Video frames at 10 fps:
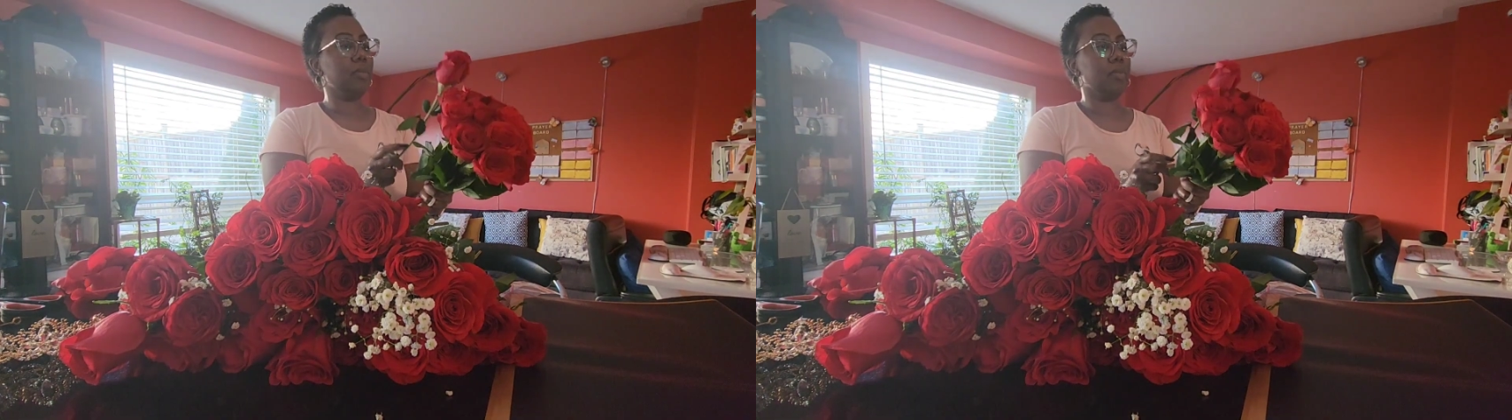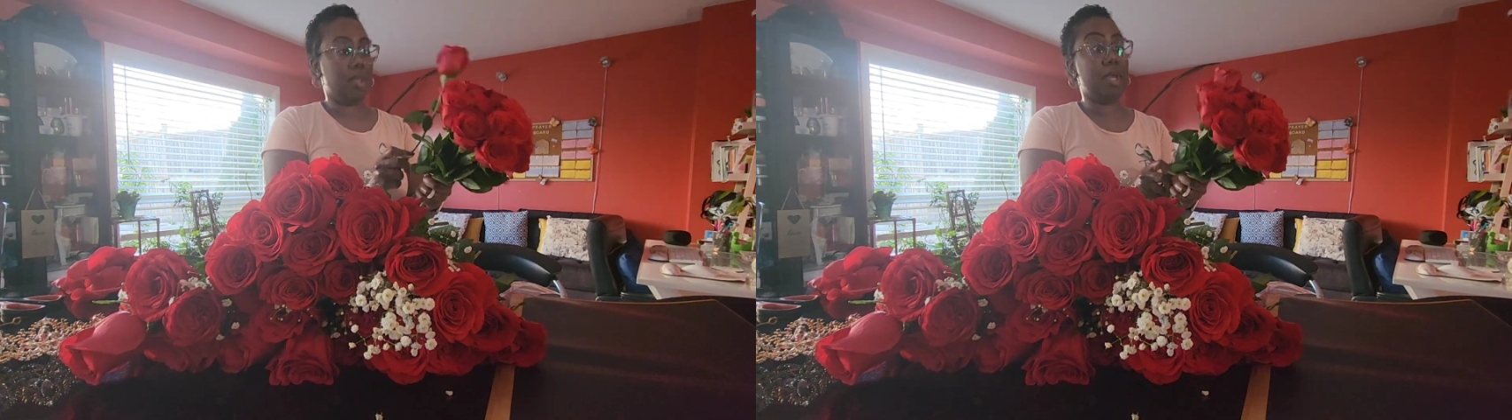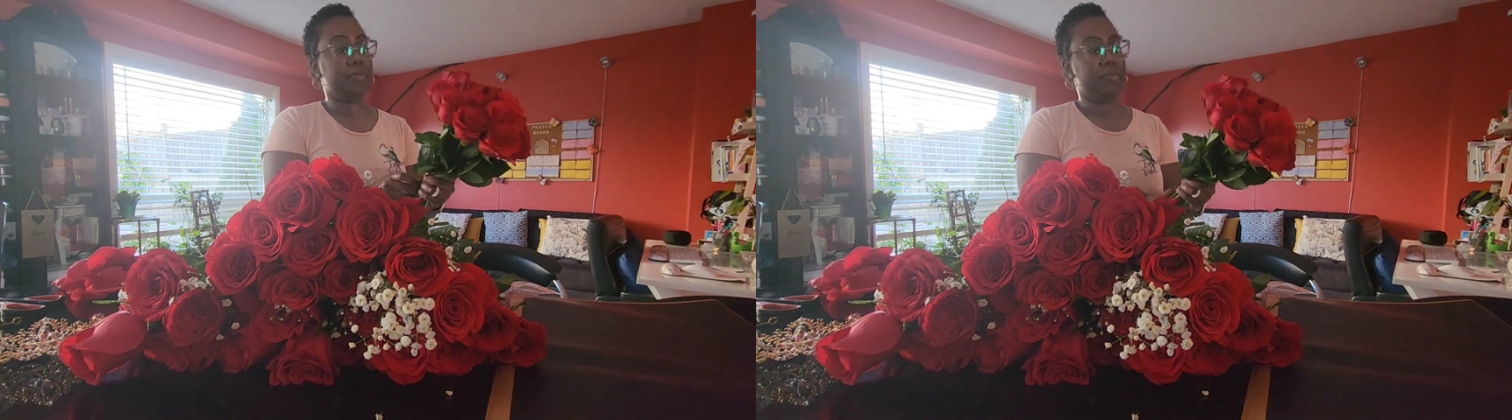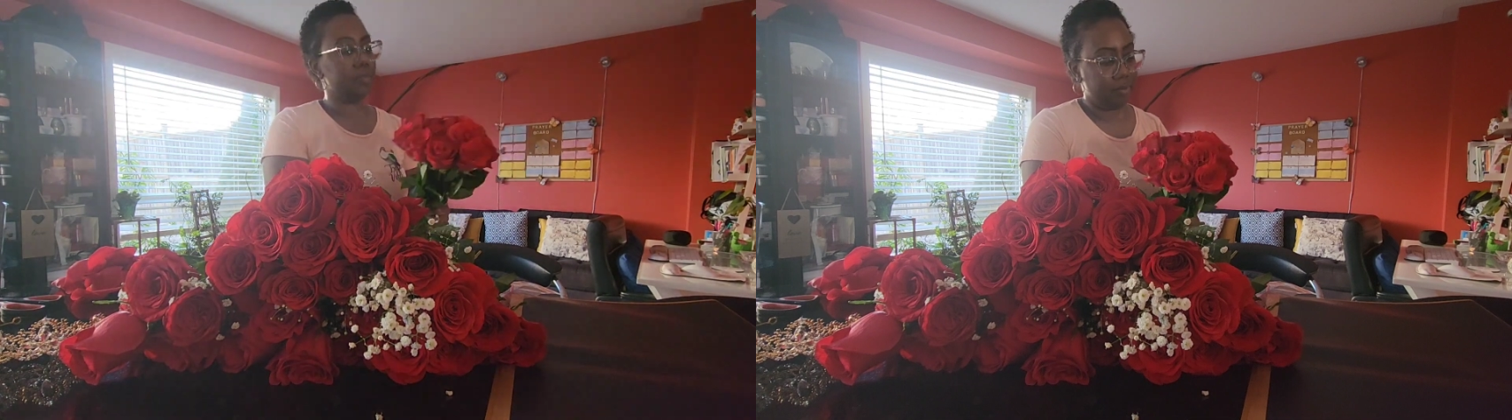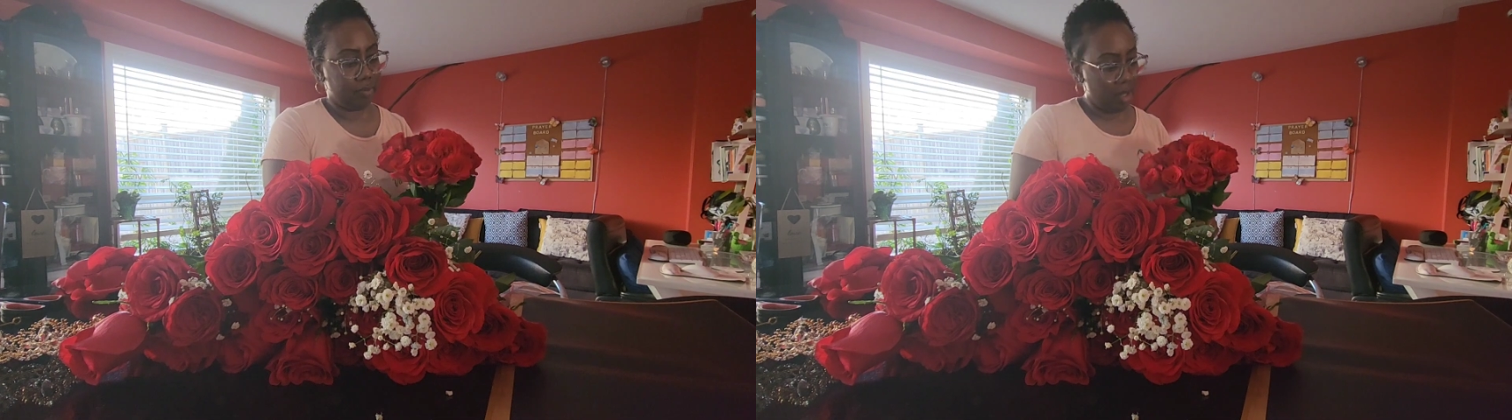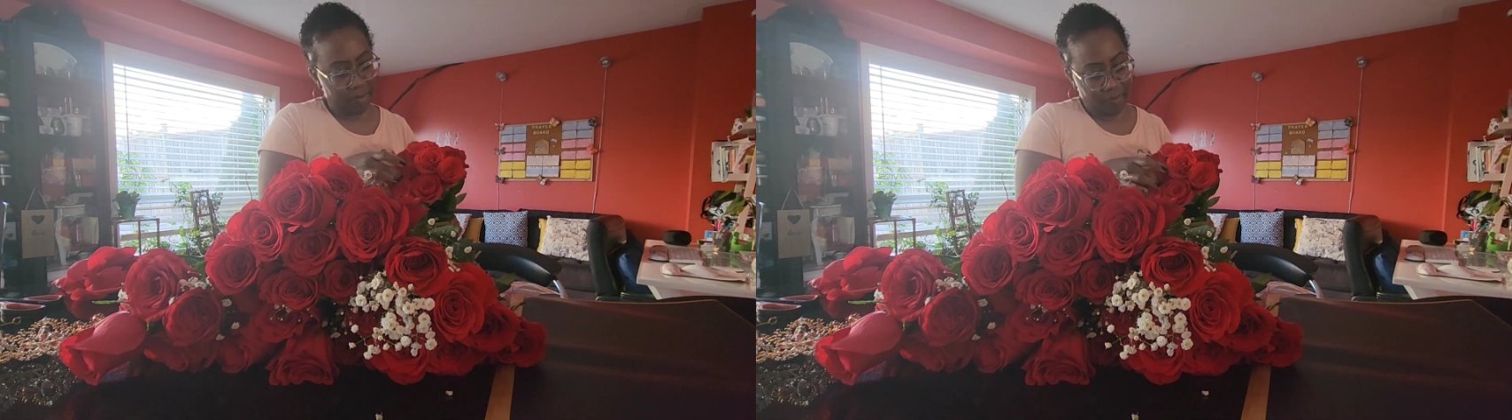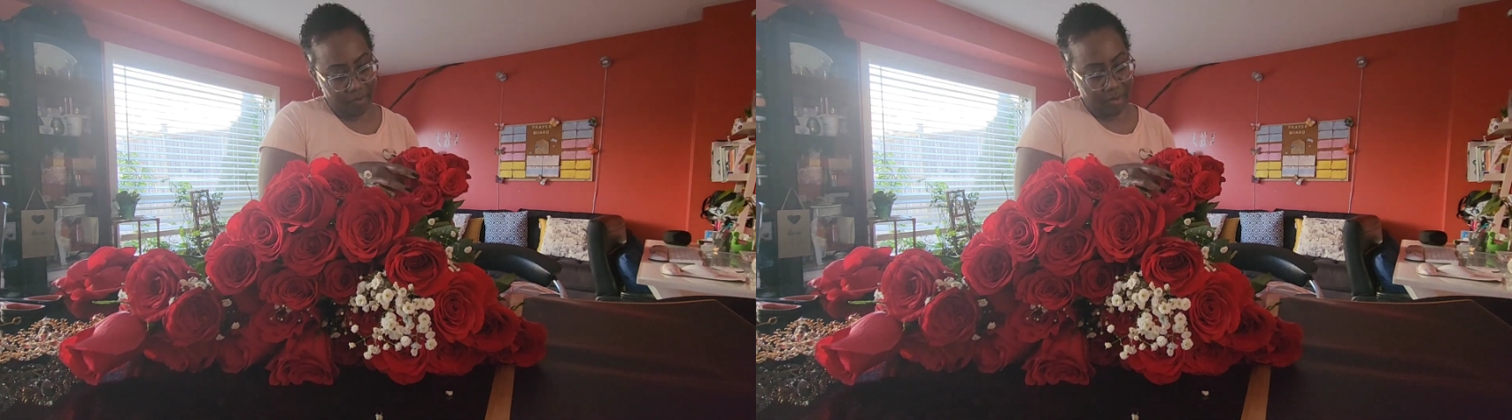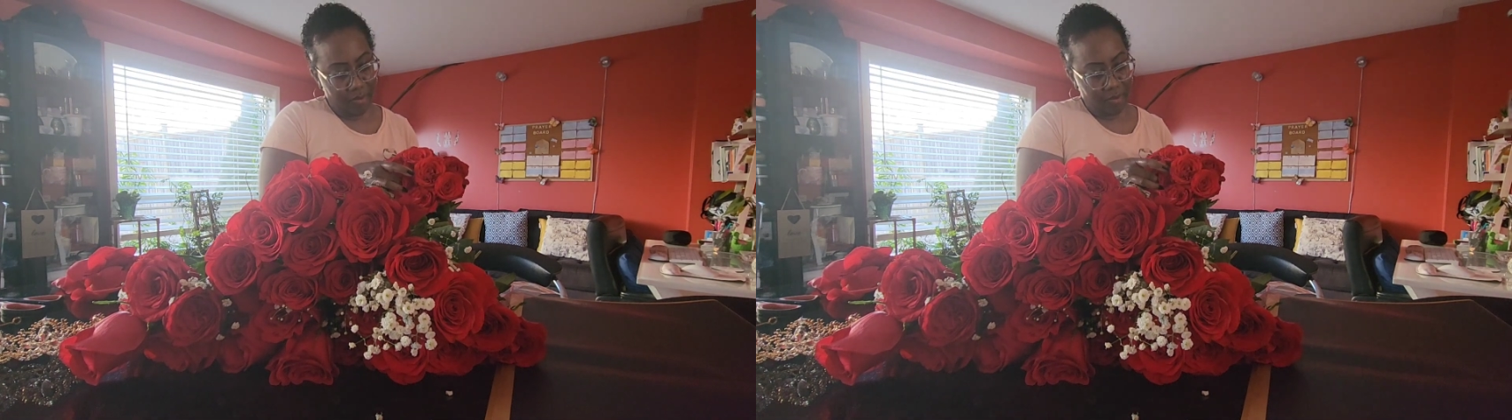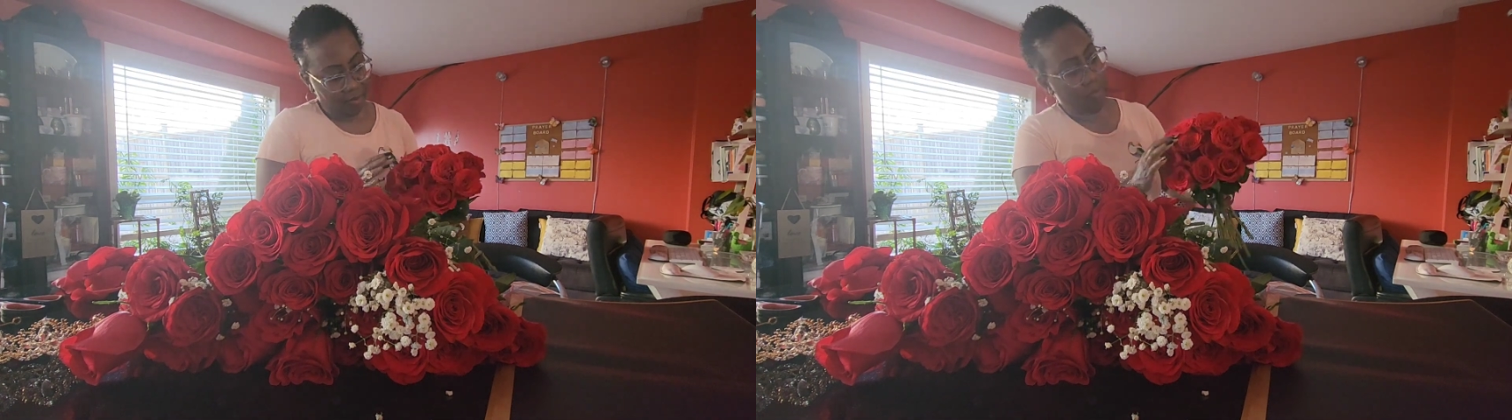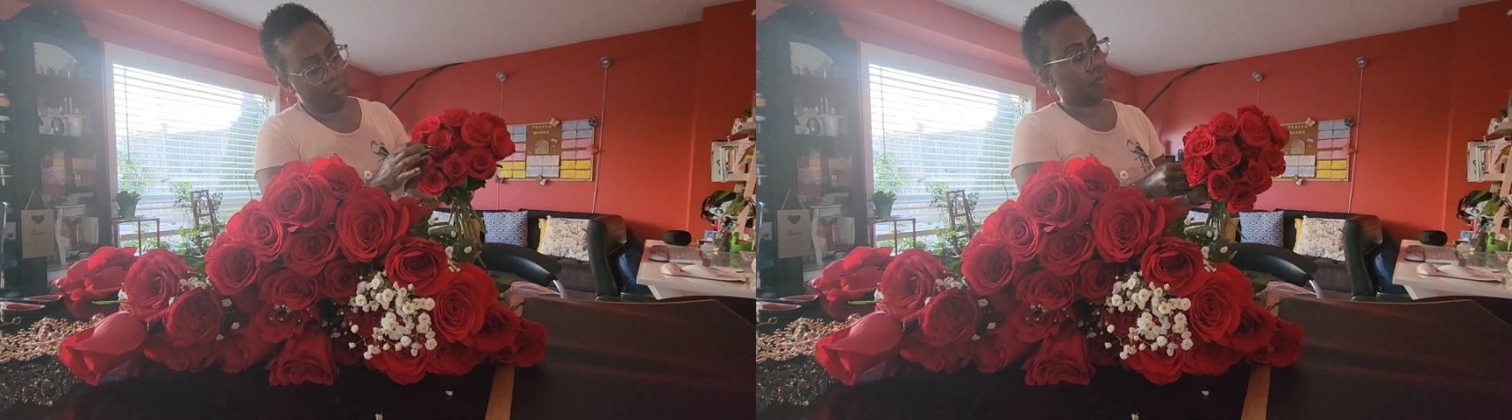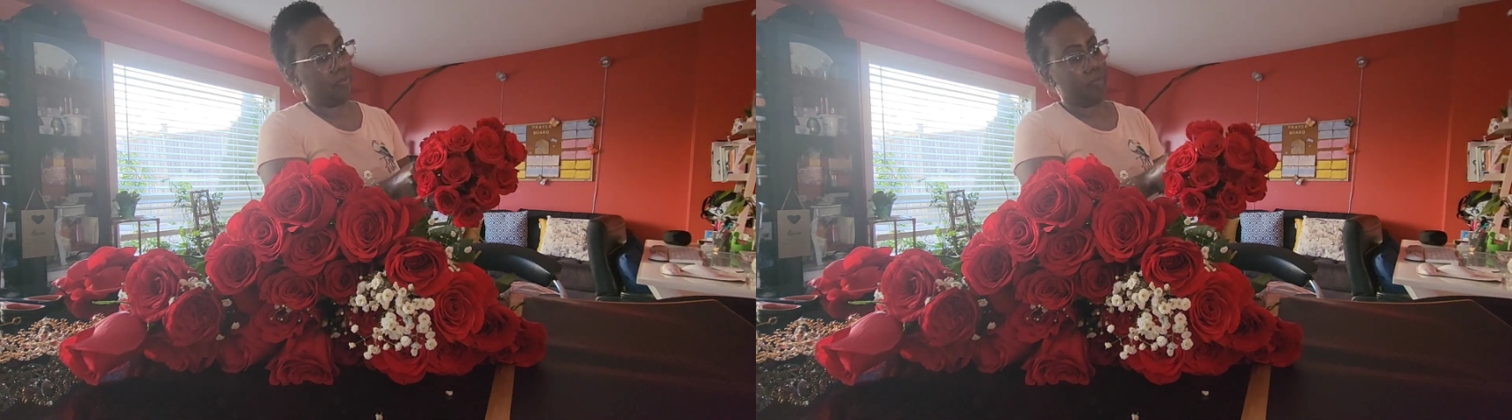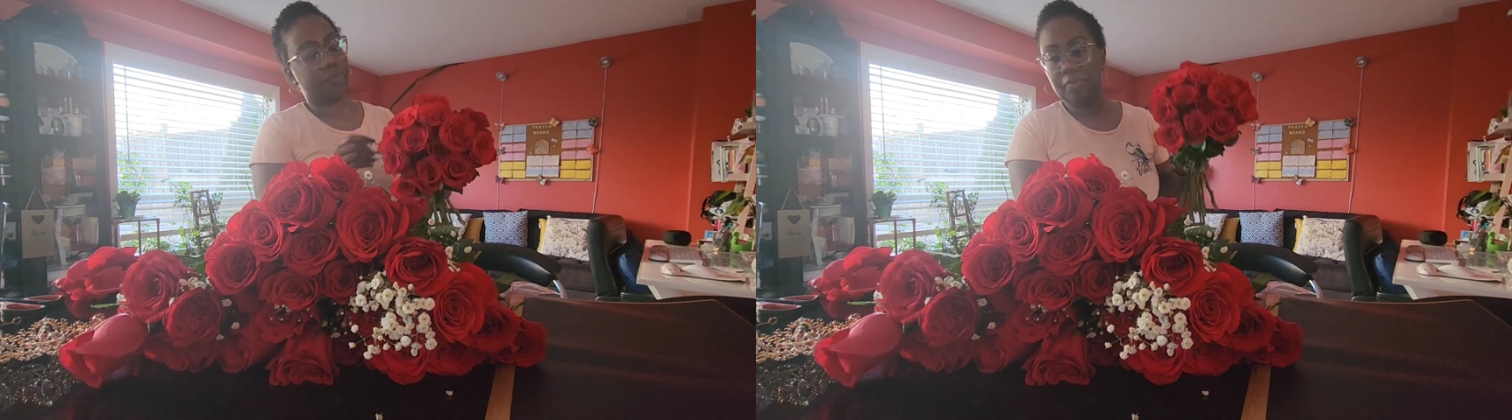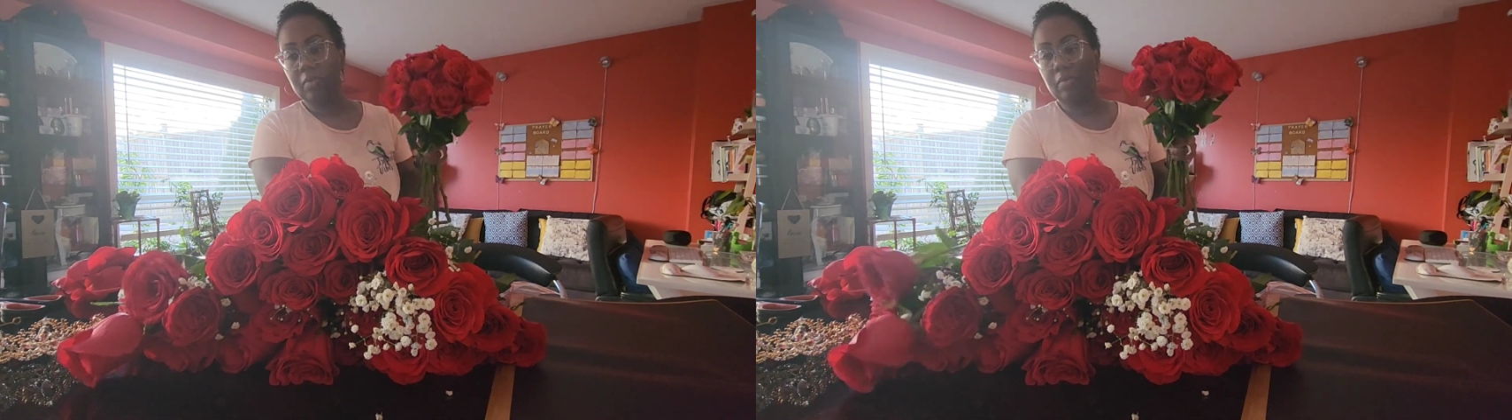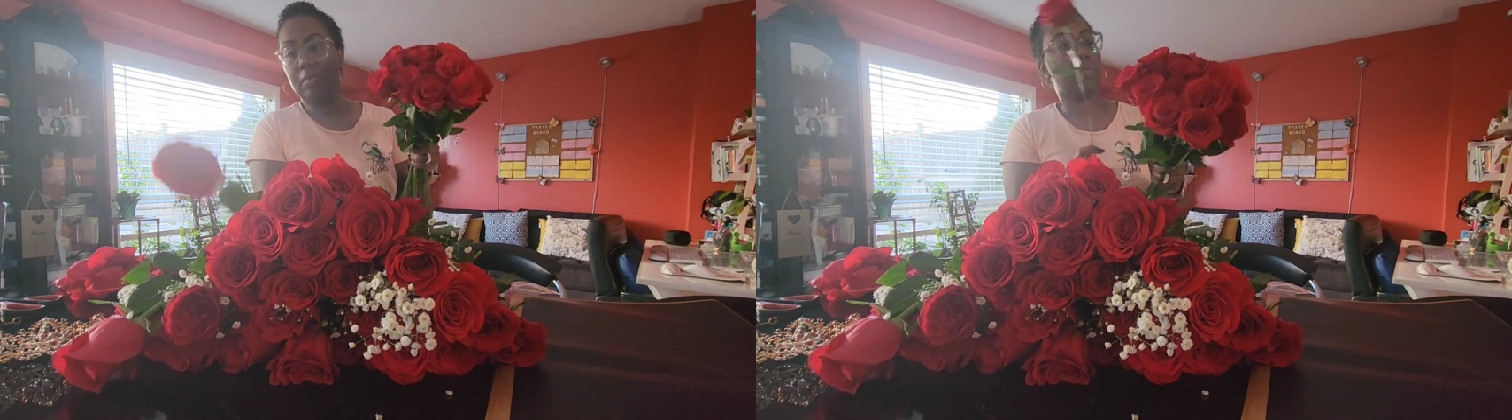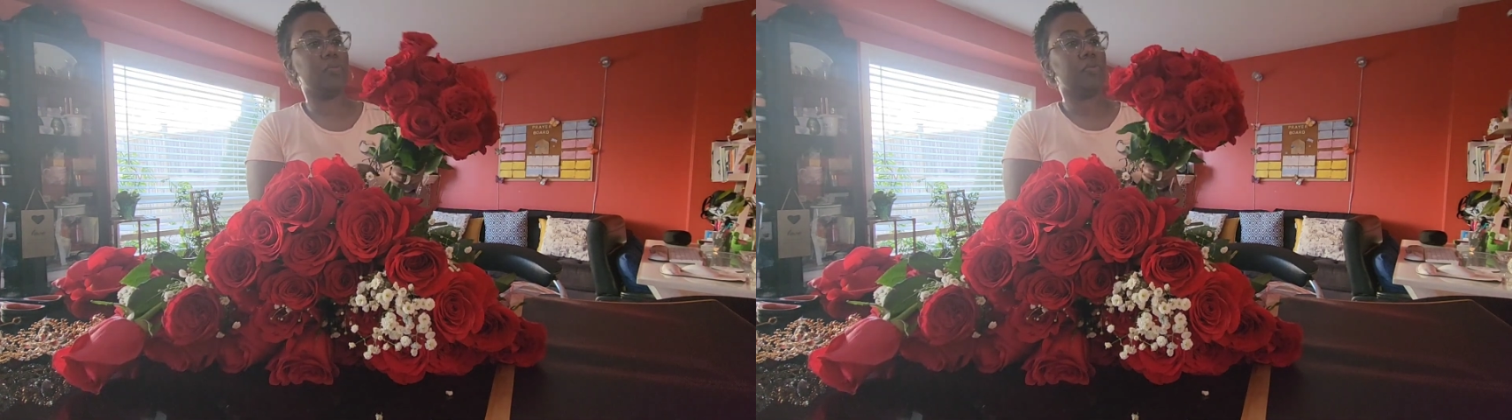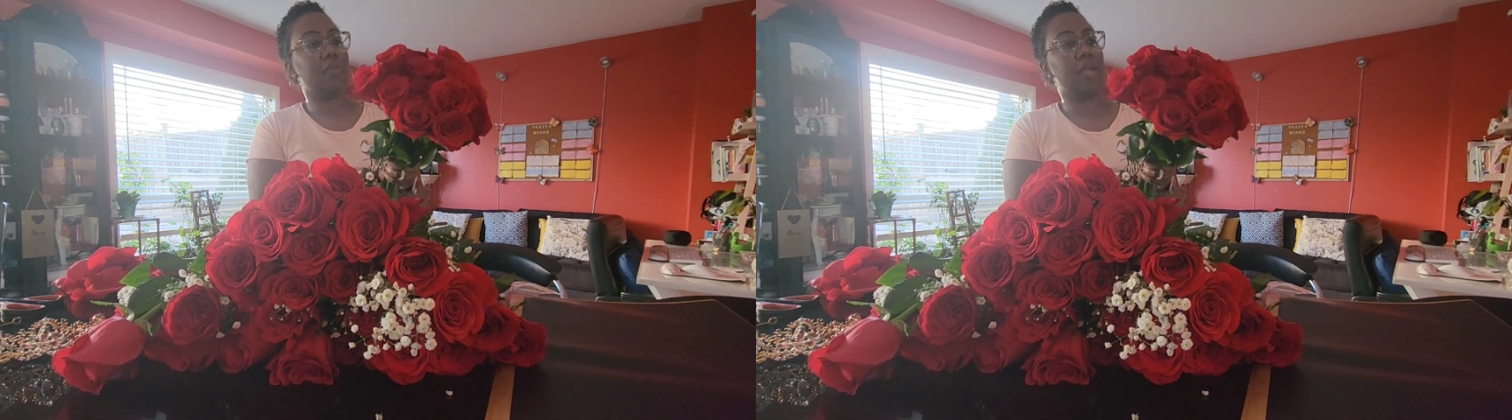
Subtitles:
That way I'm not literally having to like